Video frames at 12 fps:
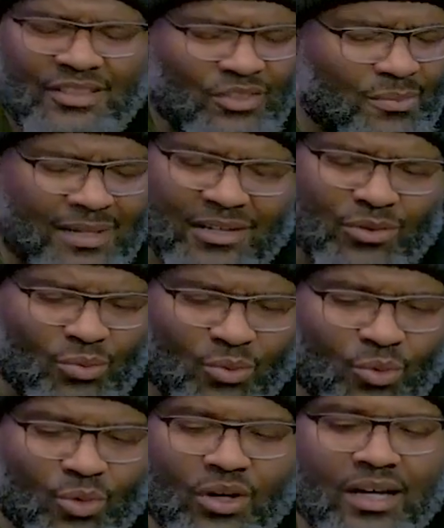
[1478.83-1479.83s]
No matter
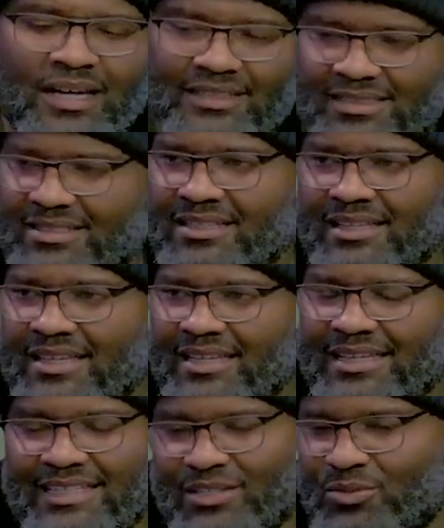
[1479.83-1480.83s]
what
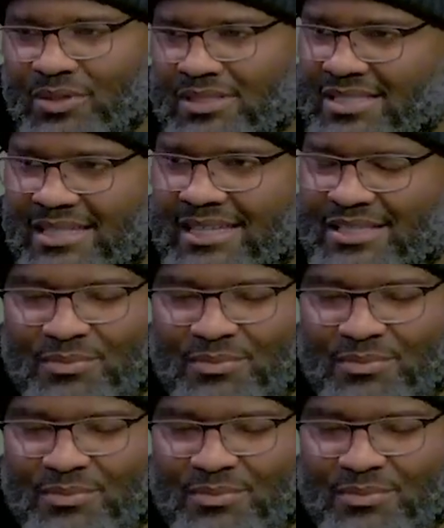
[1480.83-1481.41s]
anyone says